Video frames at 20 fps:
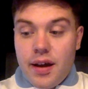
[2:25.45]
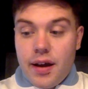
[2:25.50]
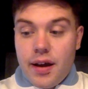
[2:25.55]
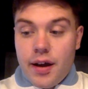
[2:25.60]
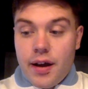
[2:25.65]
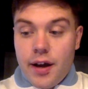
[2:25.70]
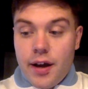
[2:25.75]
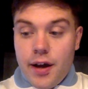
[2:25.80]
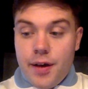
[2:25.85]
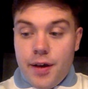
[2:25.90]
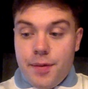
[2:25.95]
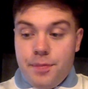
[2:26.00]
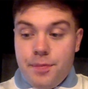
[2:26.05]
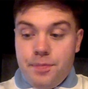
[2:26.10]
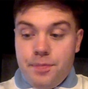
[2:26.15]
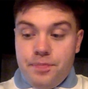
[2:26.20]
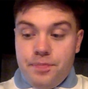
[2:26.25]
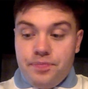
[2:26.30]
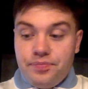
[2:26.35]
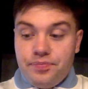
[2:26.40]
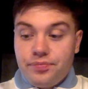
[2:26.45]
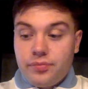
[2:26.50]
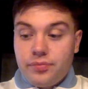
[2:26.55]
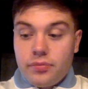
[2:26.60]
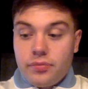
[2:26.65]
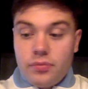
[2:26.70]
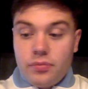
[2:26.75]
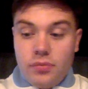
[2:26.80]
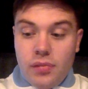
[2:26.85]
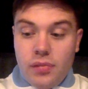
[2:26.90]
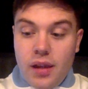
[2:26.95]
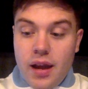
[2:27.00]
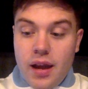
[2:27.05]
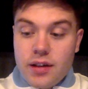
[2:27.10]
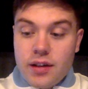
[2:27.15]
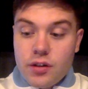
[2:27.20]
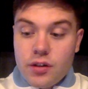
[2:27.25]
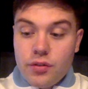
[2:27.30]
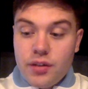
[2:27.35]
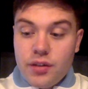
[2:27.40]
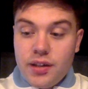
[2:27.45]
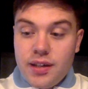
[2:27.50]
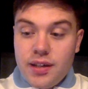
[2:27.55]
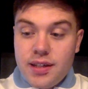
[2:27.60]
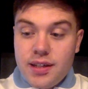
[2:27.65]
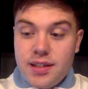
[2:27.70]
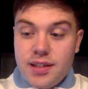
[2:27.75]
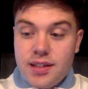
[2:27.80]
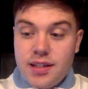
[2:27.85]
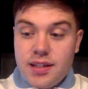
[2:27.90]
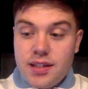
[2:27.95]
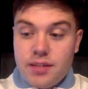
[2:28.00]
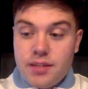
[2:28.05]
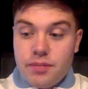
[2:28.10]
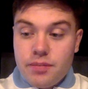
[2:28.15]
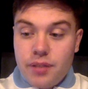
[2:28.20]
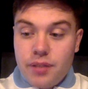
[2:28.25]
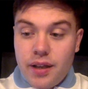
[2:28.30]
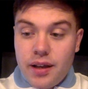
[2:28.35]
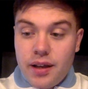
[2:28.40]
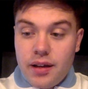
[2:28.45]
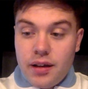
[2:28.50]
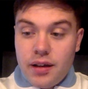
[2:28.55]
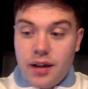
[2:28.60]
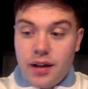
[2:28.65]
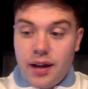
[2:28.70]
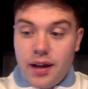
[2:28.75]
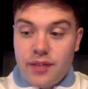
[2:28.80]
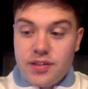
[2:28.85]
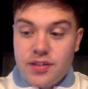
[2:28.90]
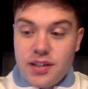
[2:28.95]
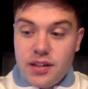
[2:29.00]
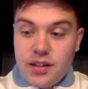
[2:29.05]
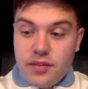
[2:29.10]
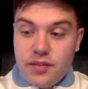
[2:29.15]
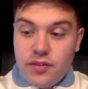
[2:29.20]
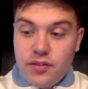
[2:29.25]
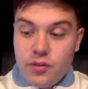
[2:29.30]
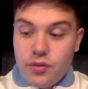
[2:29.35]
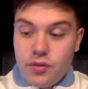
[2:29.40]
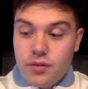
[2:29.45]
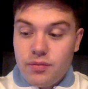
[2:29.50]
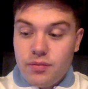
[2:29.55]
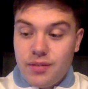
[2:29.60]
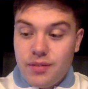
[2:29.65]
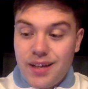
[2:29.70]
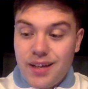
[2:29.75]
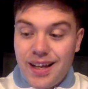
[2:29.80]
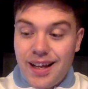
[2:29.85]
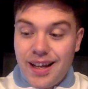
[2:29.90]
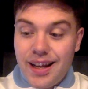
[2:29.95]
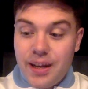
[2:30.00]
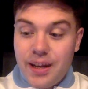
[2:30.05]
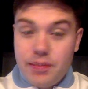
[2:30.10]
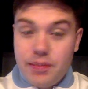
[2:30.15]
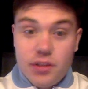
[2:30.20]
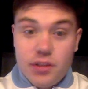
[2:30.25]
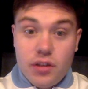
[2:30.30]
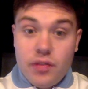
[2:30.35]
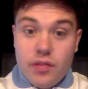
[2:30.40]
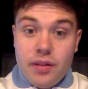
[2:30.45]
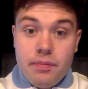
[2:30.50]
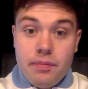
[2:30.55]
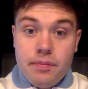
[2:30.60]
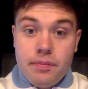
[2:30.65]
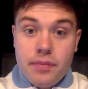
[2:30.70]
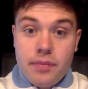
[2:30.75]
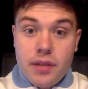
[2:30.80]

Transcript: I do think he's a decent player. I have seen a few clips of him.